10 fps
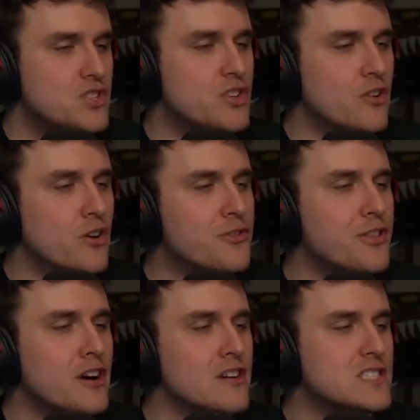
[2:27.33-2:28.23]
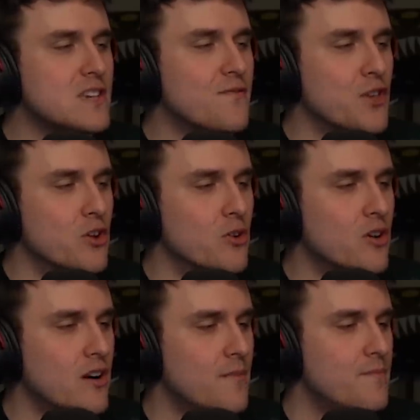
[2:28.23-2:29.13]
Two-thirds of
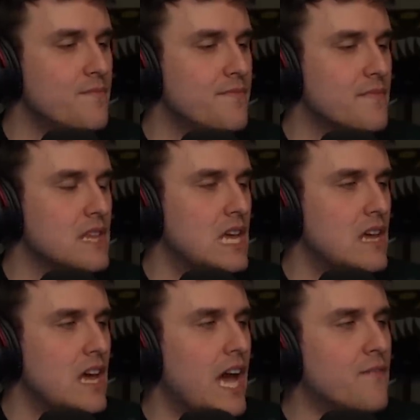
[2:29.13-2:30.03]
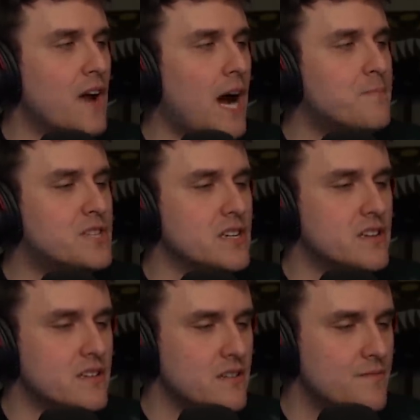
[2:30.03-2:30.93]
you have opted
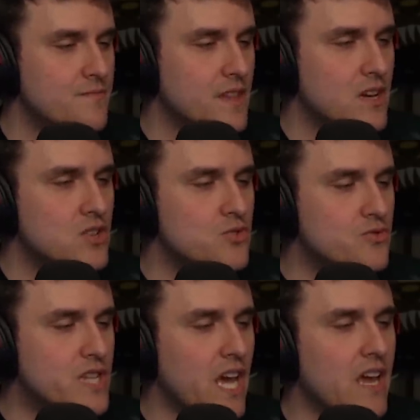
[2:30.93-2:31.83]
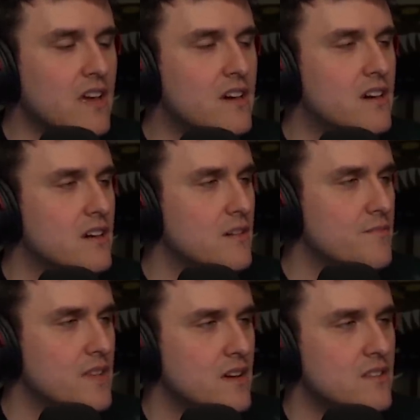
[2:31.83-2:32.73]
to take
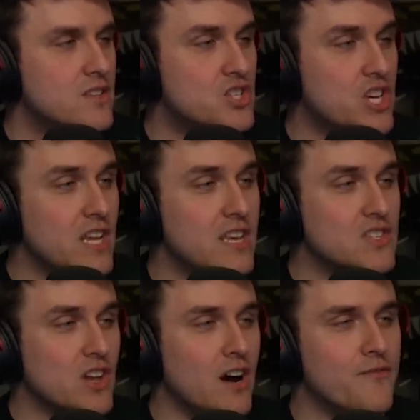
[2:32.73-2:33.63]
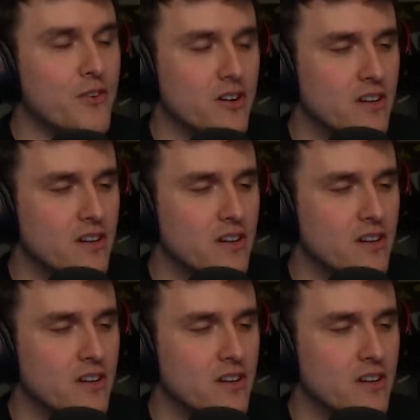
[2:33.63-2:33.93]
the genie's offer.